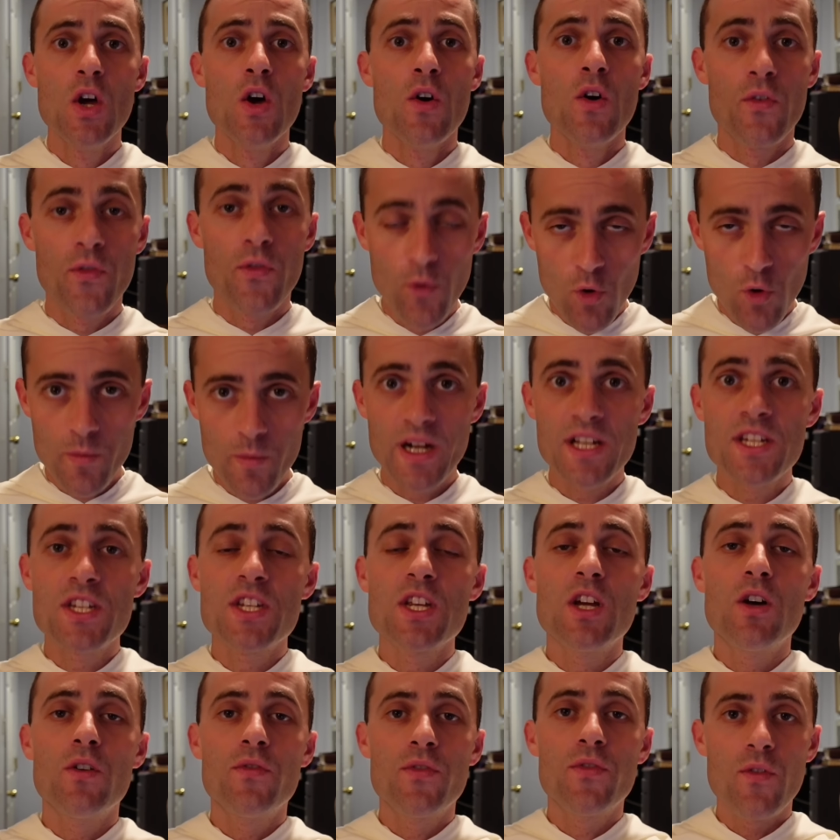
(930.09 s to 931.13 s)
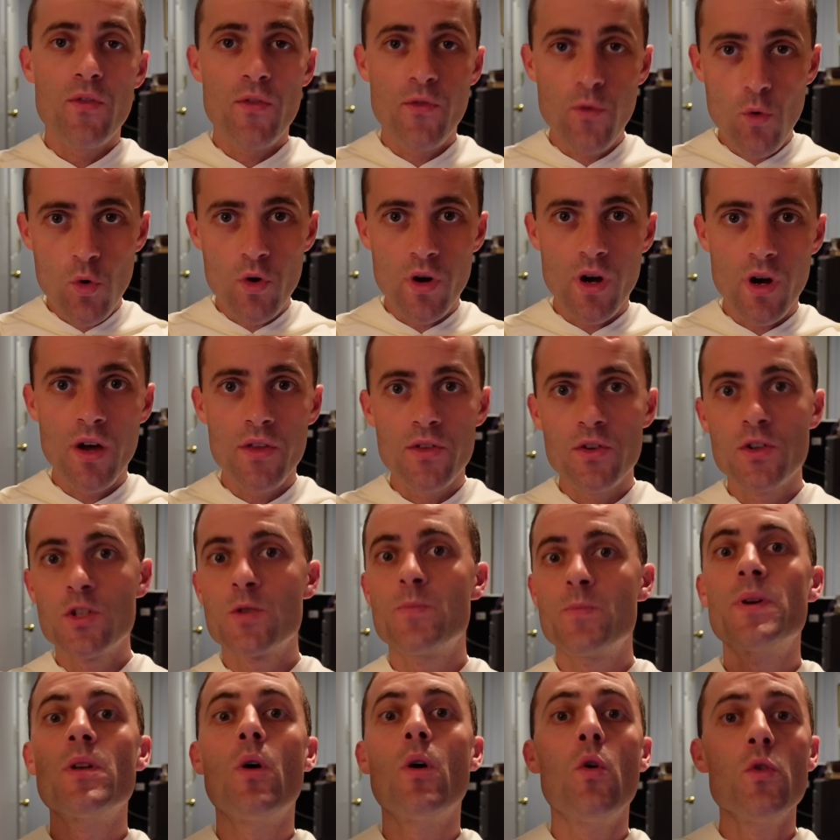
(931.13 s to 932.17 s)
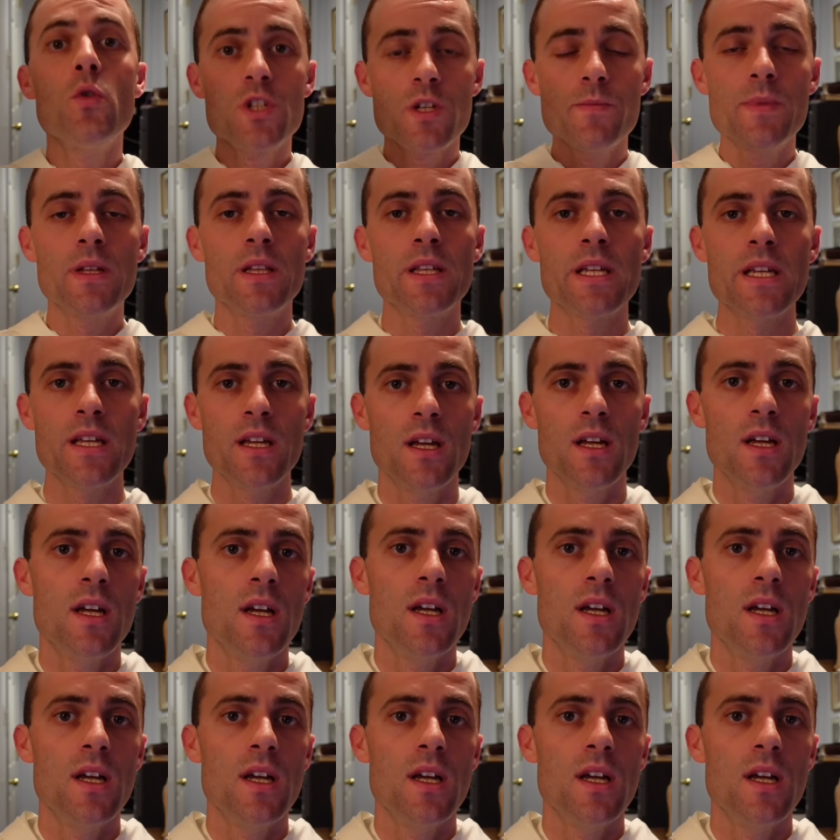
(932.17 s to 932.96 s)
for myself, for others, but ultimately